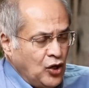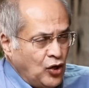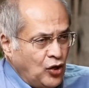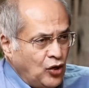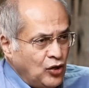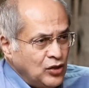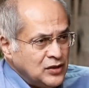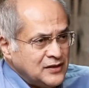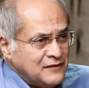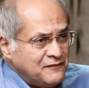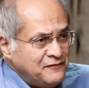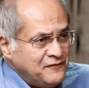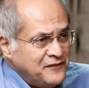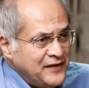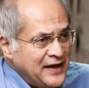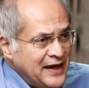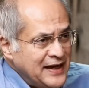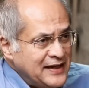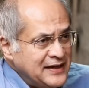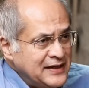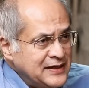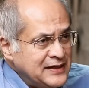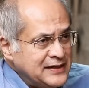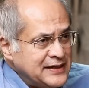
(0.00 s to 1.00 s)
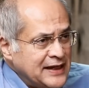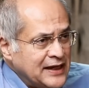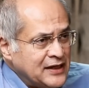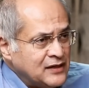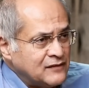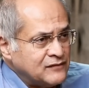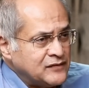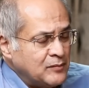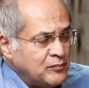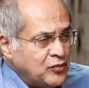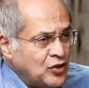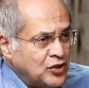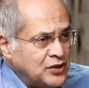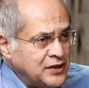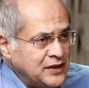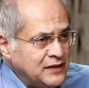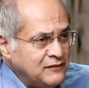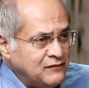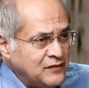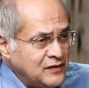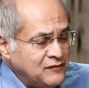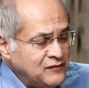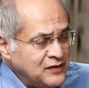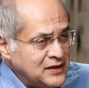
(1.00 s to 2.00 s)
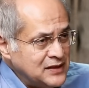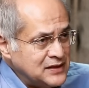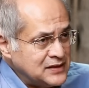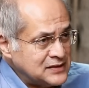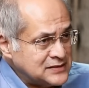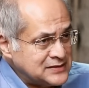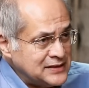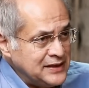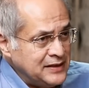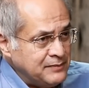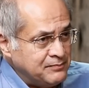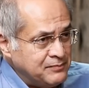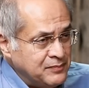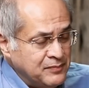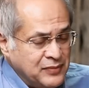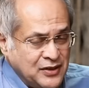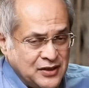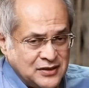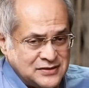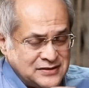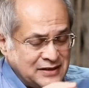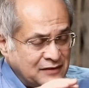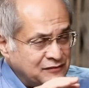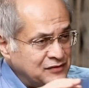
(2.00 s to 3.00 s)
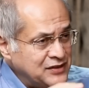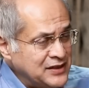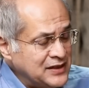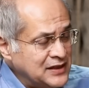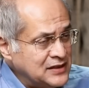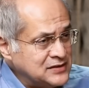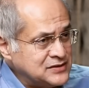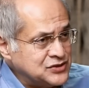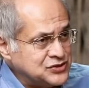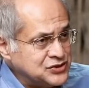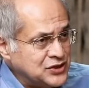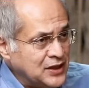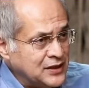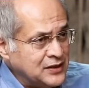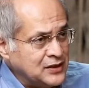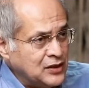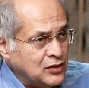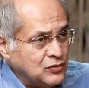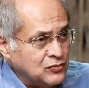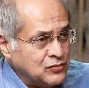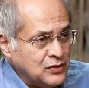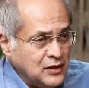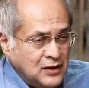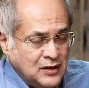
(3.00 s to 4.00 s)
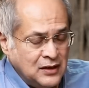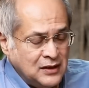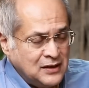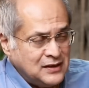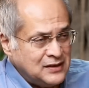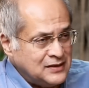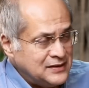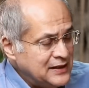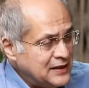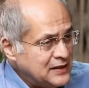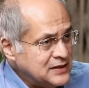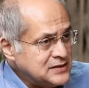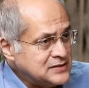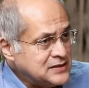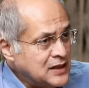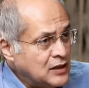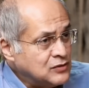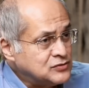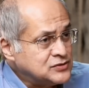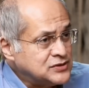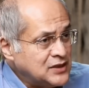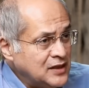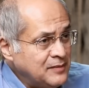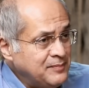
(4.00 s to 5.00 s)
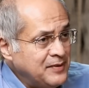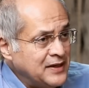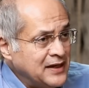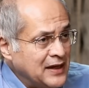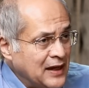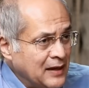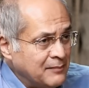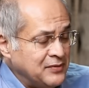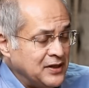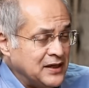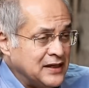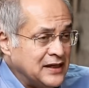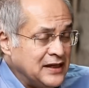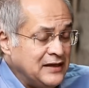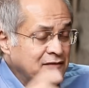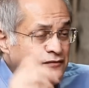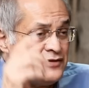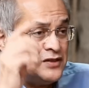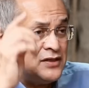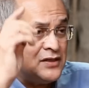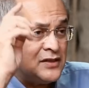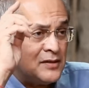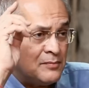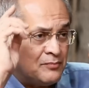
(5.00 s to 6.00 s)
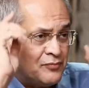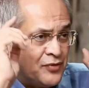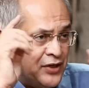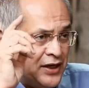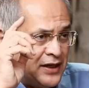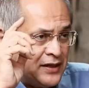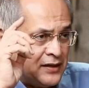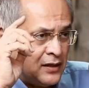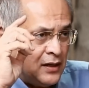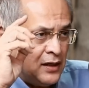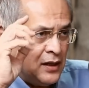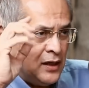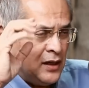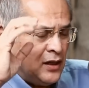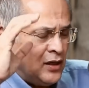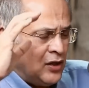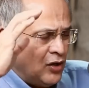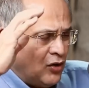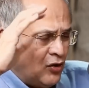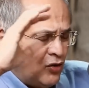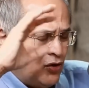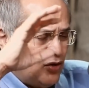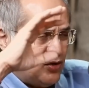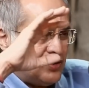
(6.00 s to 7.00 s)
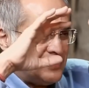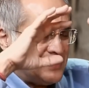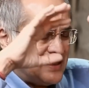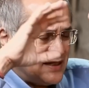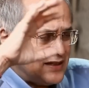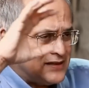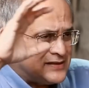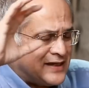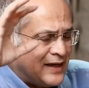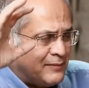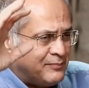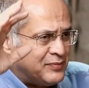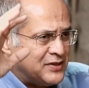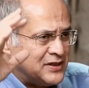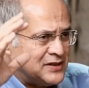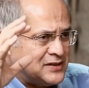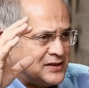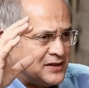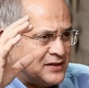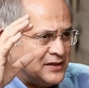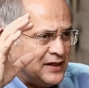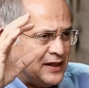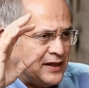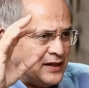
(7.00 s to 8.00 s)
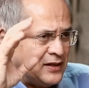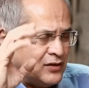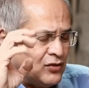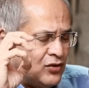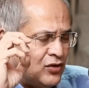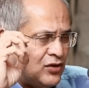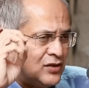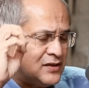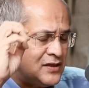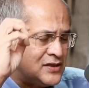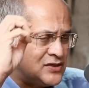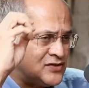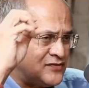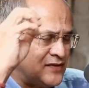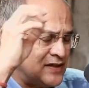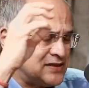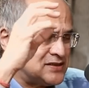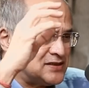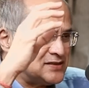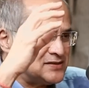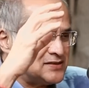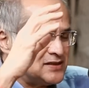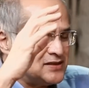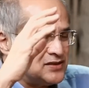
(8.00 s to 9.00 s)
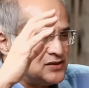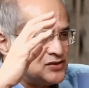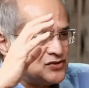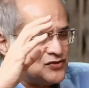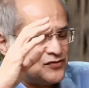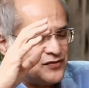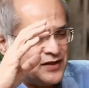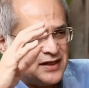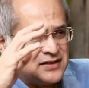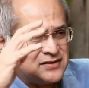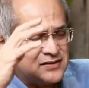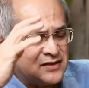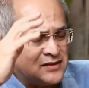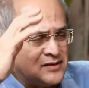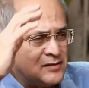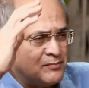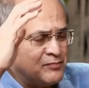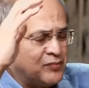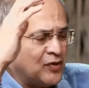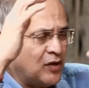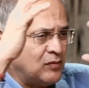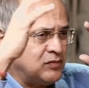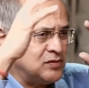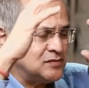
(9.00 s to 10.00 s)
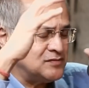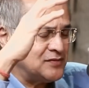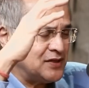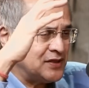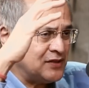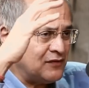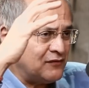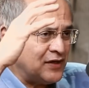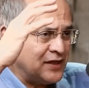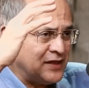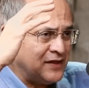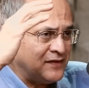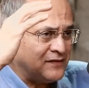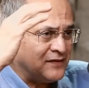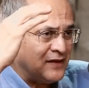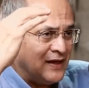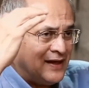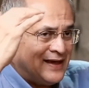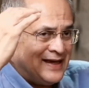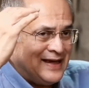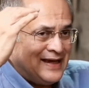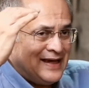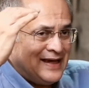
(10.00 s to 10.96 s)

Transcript: All the wear and tear of the body when we are asleep, because everything else is shut down, there is housekeeping happening. Even in the brain, all that has happened in the day, all the stresses and the strains and the problems and the worries,